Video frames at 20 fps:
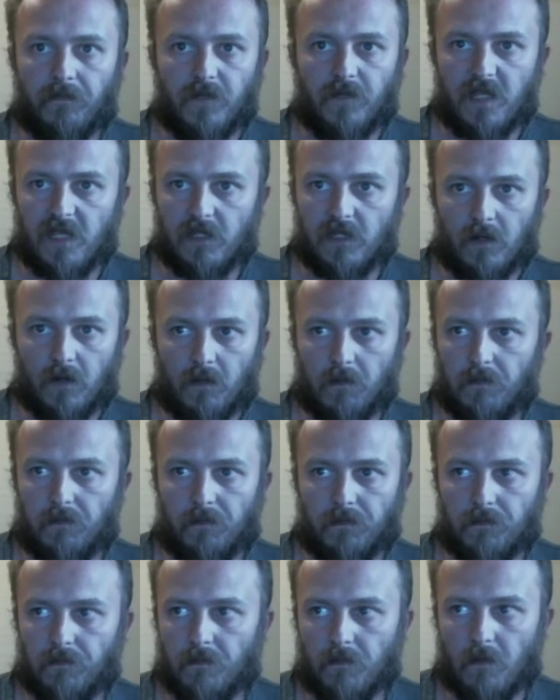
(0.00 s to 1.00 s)
These are
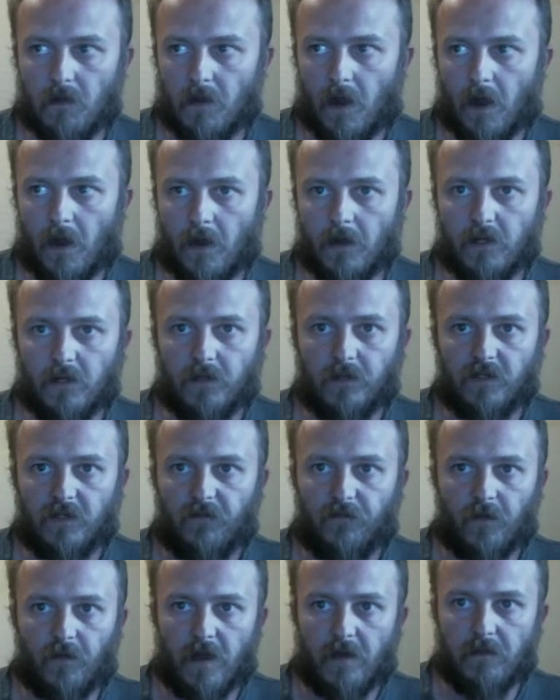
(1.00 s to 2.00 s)
articles
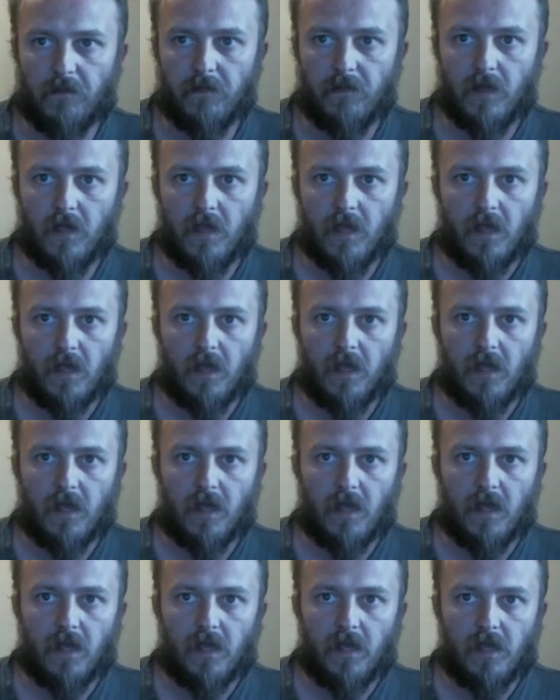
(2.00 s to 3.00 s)
from
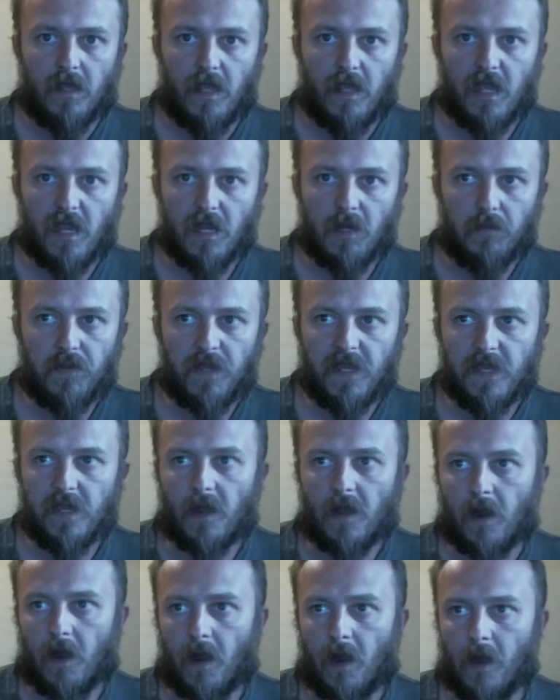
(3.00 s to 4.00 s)

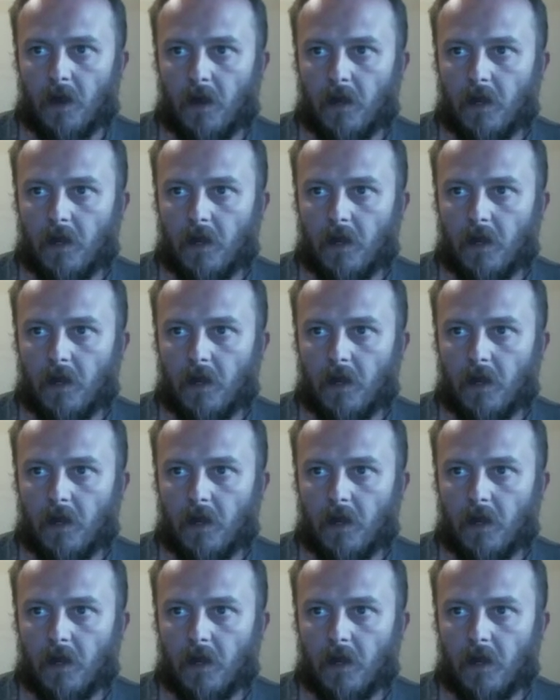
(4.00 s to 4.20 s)
NPR.